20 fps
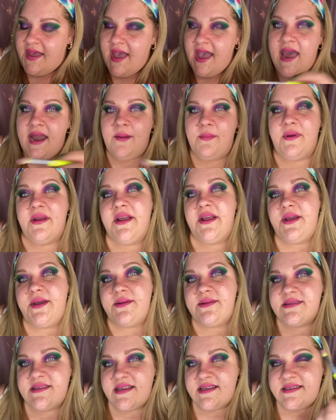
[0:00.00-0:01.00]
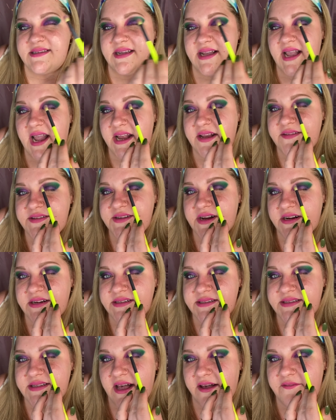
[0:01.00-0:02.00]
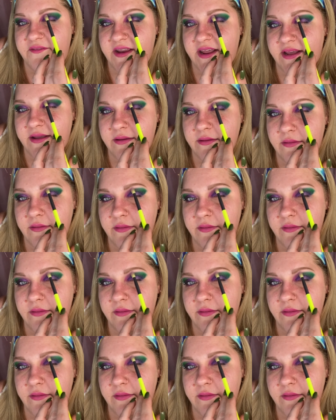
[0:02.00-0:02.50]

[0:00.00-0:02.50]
And I'm going to use this to kind of start softening